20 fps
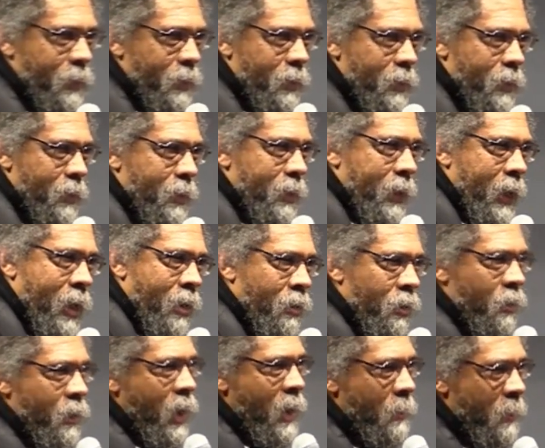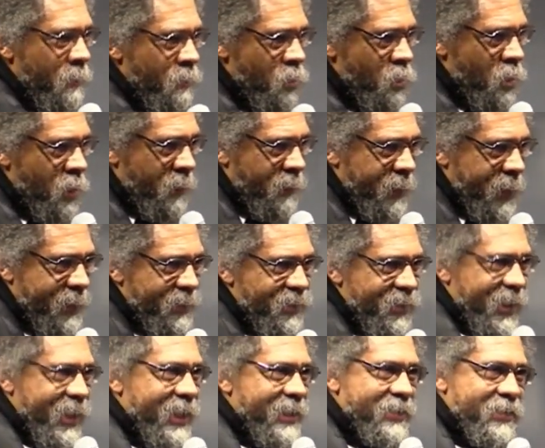I don't know how many of you all have had a
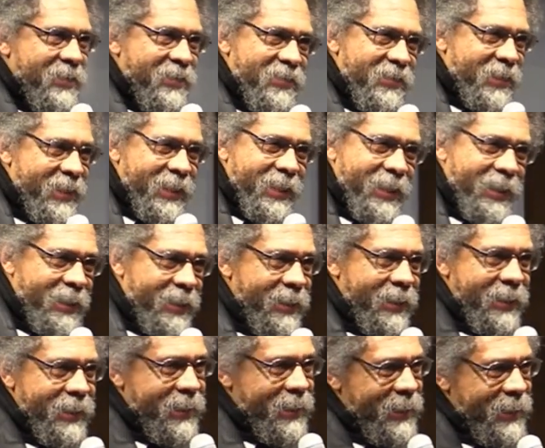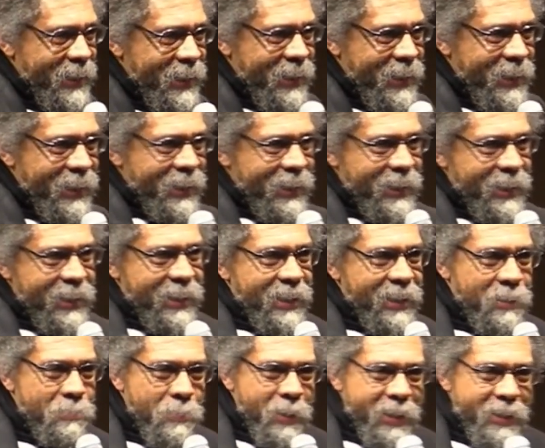chance to see
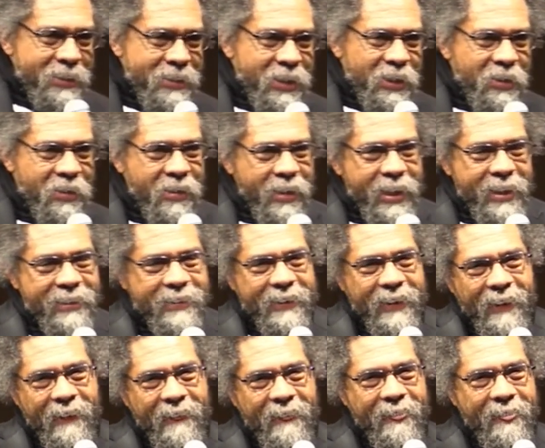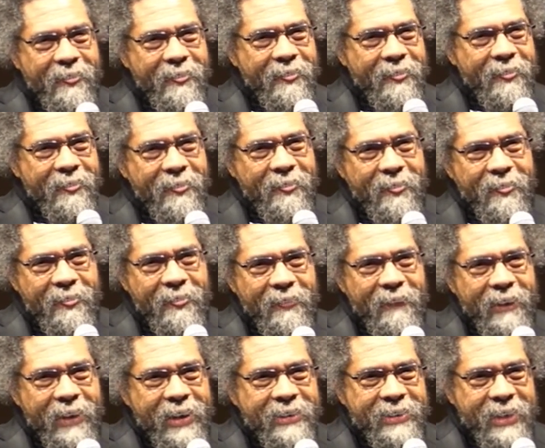Amazing Grace.
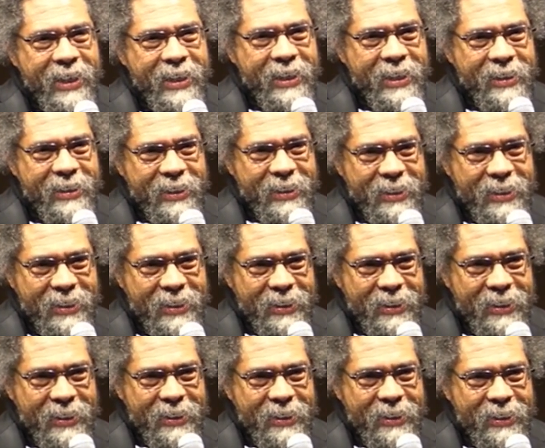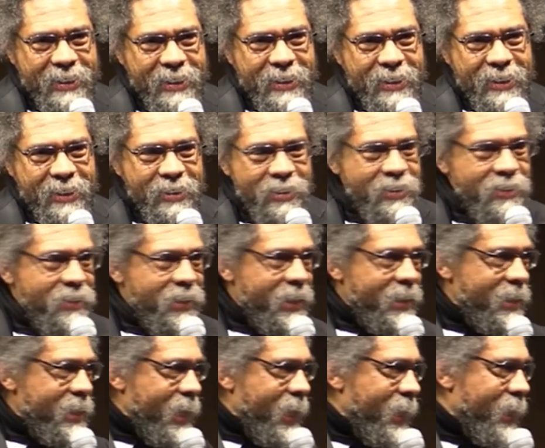Has that hit Eugene yet?